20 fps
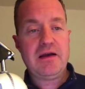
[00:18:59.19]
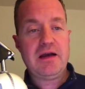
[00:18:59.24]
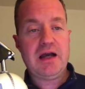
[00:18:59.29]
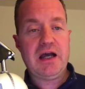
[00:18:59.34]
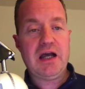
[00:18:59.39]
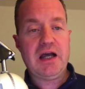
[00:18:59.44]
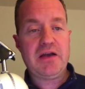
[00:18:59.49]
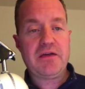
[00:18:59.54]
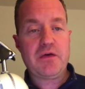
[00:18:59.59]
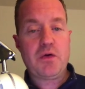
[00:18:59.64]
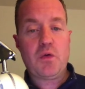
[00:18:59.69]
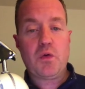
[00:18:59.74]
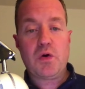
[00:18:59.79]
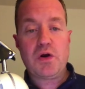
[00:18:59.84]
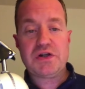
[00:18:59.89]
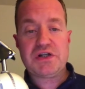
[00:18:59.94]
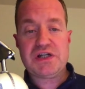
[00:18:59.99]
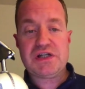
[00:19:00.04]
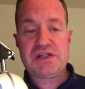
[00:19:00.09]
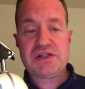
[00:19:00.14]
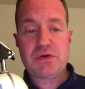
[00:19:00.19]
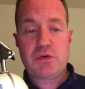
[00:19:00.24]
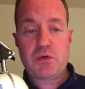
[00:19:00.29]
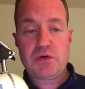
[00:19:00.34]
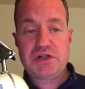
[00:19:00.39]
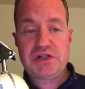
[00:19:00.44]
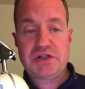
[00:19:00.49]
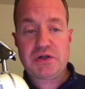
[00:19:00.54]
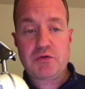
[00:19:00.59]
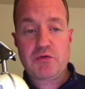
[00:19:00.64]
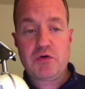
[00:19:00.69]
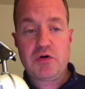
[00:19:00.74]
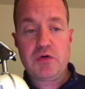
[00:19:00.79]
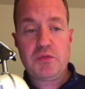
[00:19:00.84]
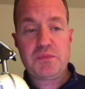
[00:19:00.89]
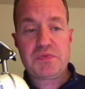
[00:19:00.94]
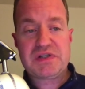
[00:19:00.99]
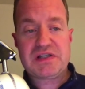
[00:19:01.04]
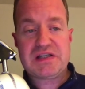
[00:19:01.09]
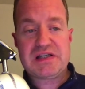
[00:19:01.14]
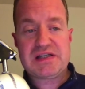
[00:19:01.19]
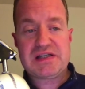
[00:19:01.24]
Origin groups, this